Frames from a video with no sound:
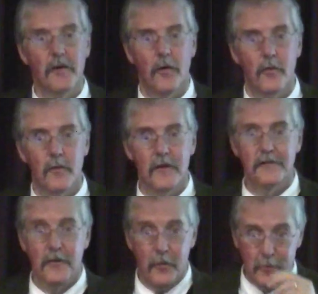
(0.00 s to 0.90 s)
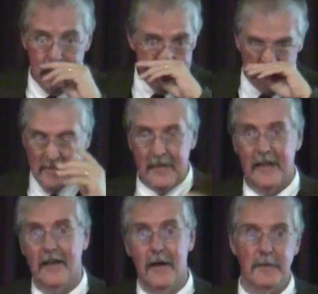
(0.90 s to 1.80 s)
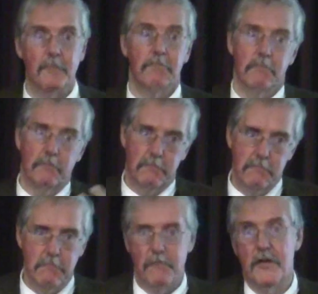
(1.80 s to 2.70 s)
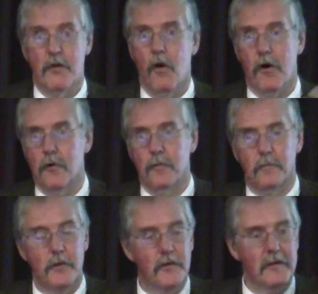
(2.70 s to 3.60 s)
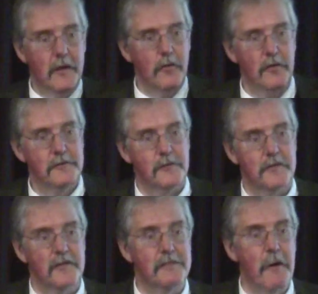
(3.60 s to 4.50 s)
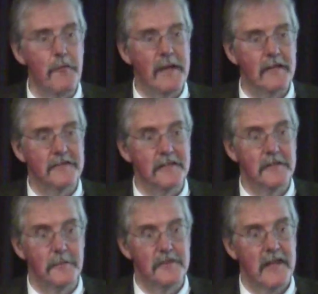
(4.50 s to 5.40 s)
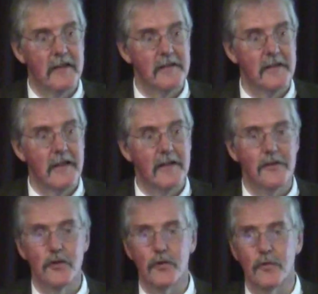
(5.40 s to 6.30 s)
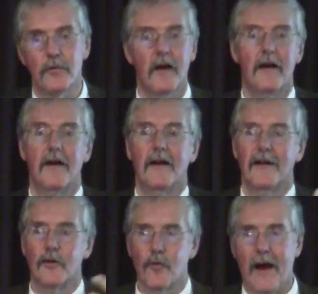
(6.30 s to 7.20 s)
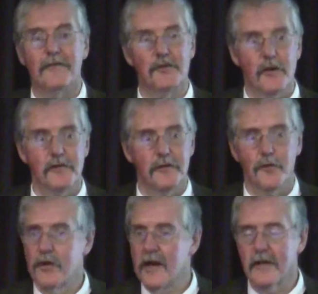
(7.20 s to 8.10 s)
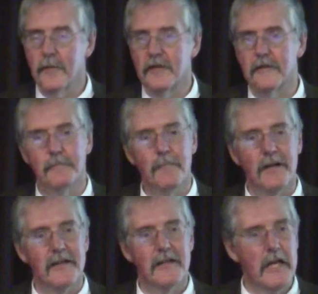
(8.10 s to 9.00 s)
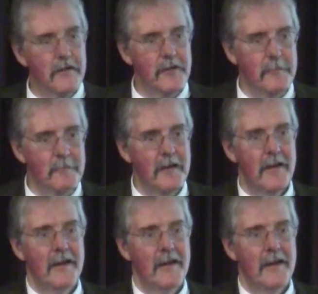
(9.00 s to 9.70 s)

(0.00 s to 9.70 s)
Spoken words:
So it's, I mean, there are all sorts of experimental systems that do graph structures for documents, but none of them